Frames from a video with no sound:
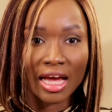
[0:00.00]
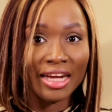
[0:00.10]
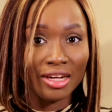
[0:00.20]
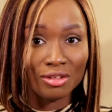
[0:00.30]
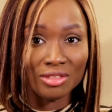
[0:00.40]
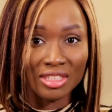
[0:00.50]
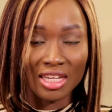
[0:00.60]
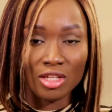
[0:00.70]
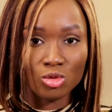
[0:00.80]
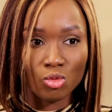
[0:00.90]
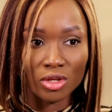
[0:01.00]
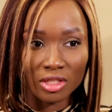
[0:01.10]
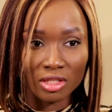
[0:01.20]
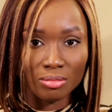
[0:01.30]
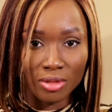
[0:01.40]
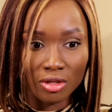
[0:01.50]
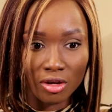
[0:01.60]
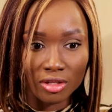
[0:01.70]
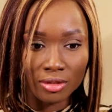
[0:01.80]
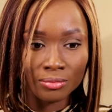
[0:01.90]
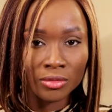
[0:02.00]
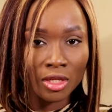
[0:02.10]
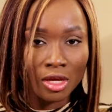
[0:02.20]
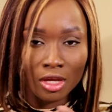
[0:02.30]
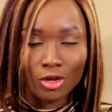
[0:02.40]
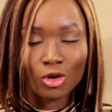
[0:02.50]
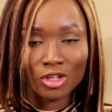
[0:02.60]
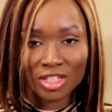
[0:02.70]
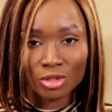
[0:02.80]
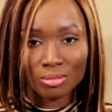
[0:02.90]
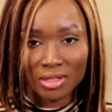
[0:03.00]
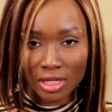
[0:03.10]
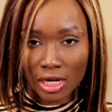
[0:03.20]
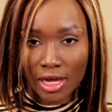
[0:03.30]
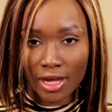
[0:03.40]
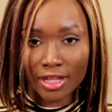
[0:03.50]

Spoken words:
at the end of the day, it's worth it because your conscience will be clear.